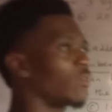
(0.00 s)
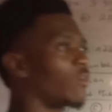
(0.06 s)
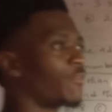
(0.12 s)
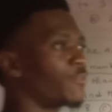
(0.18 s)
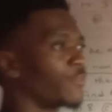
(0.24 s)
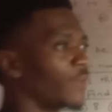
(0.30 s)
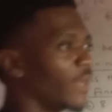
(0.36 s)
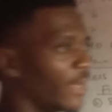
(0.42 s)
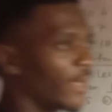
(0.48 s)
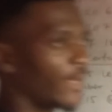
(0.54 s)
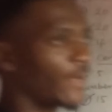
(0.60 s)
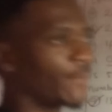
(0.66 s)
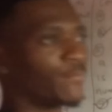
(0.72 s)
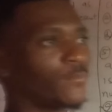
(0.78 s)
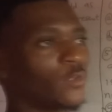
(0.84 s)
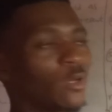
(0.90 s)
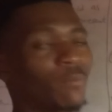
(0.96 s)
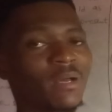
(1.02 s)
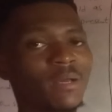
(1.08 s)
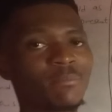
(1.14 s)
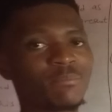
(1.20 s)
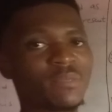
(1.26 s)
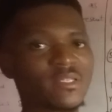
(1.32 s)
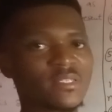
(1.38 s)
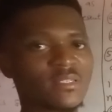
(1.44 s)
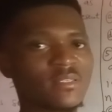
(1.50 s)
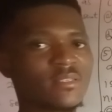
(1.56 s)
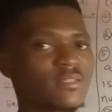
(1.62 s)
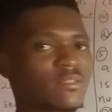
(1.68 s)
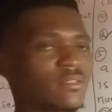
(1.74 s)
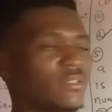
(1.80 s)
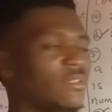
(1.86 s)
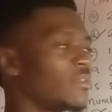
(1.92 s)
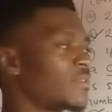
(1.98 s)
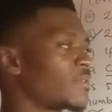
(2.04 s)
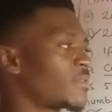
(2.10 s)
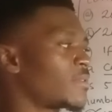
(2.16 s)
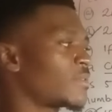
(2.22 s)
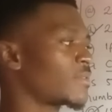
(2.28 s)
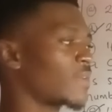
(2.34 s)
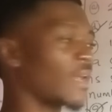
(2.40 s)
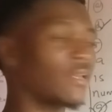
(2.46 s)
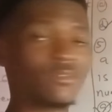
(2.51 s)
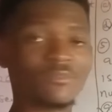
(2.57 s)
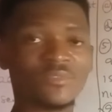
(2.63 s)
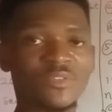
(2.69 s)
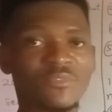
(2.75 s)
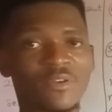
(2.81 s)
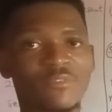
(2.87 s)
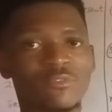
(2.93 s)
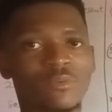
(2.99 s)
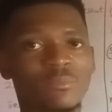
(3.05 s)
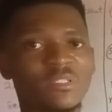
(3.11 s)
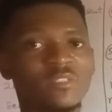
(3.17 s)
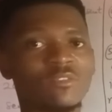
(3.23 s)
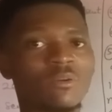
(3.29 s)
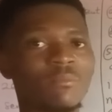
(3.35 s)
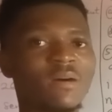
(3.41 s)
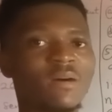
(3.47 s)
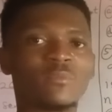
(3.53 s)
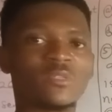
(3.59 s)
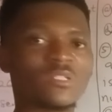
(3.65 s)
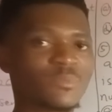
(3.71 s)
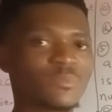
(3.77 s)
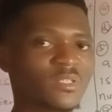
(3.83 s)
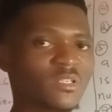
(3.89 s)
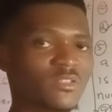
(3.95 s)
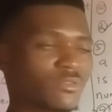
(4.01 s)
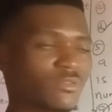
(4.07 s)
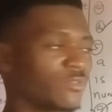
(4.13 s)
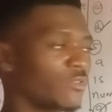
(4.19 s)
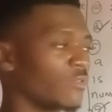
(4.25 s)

of number bases is kind of different from the normal multiplication,